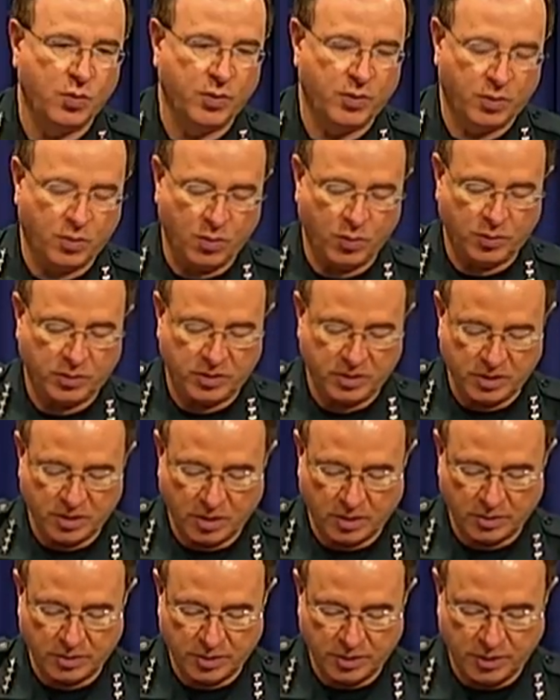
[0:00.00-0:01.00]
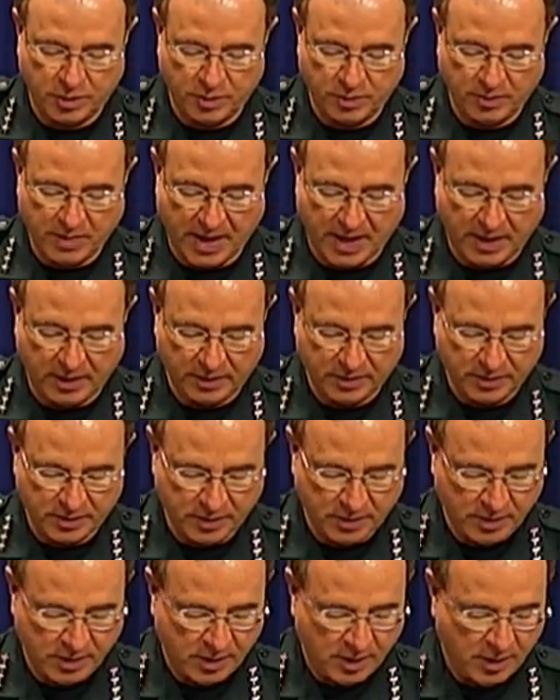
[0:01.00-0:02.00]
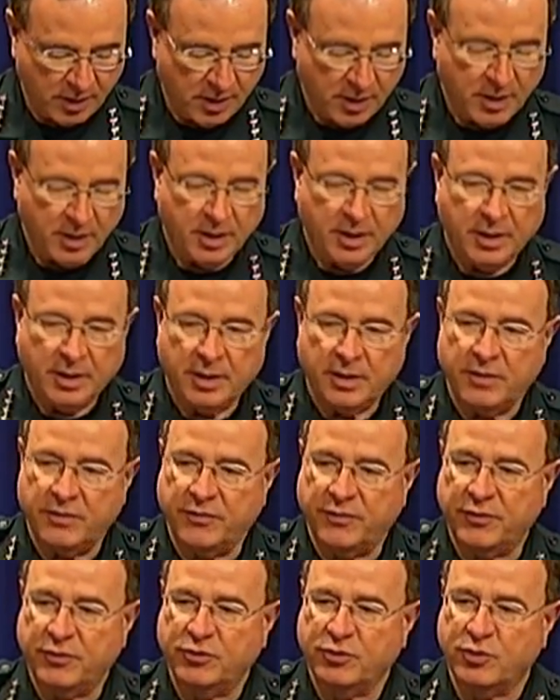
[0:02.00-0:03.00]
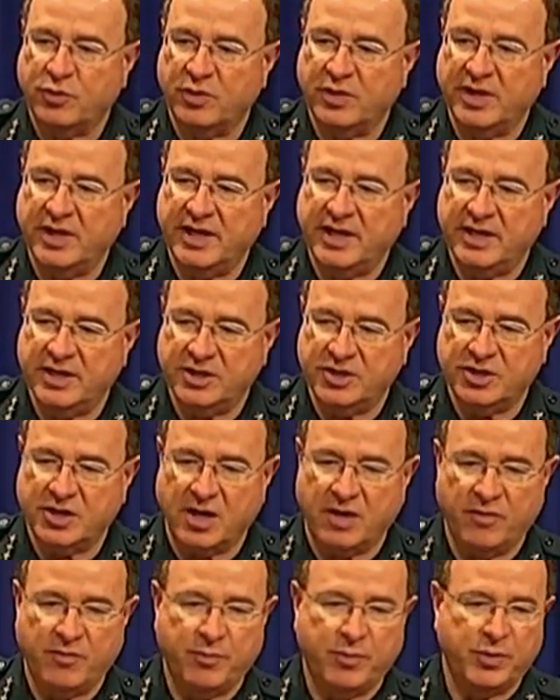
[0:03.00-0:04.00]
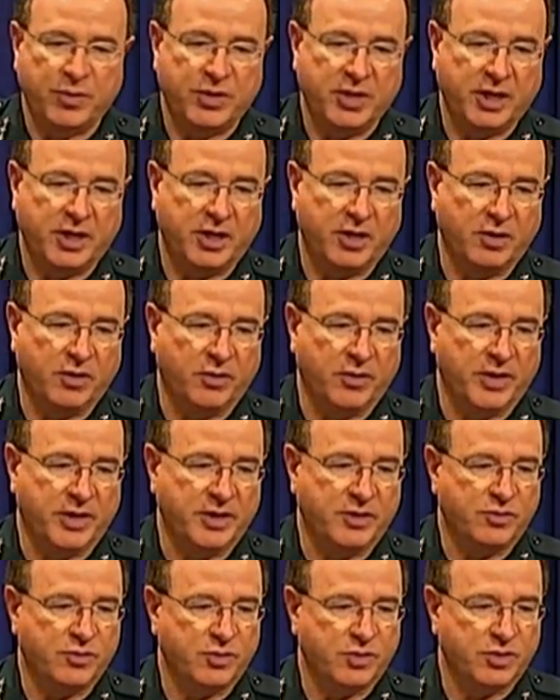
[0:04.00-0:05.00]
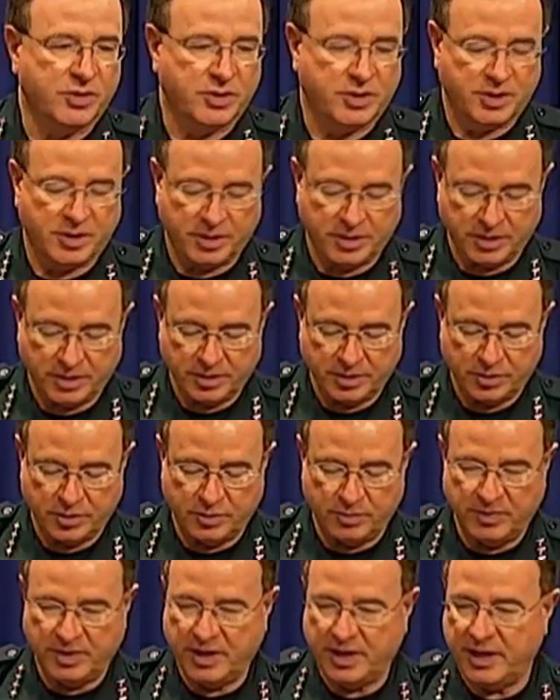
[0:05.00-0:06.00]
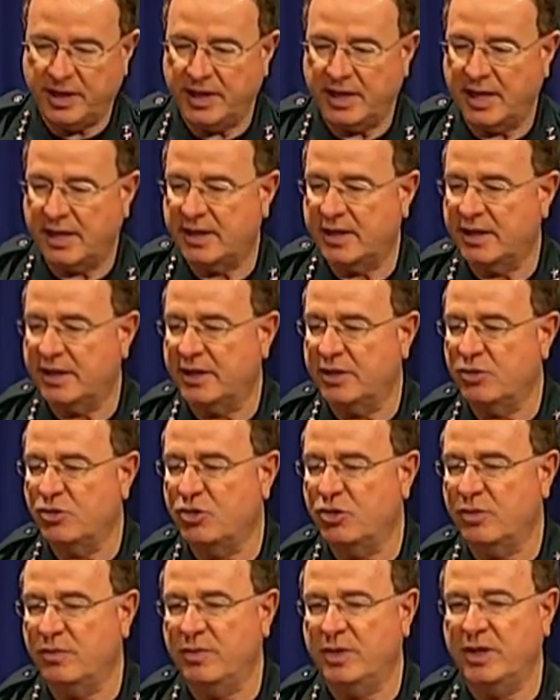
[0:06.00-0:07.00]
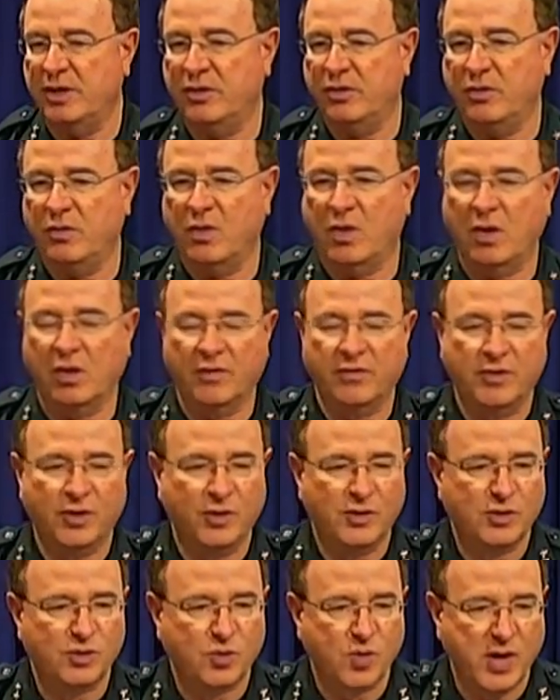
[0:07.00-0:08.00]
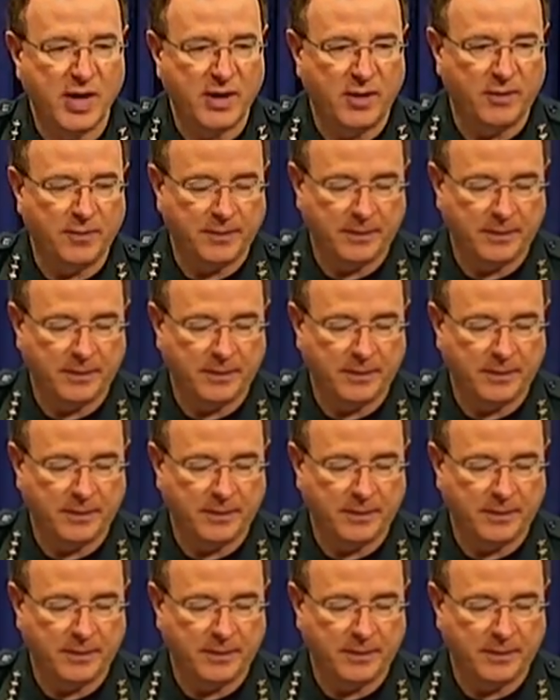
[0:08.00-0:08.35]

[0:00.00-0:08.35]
going to talk to you about. The first one is of particular interest to me, and I think it should be to all of you as well.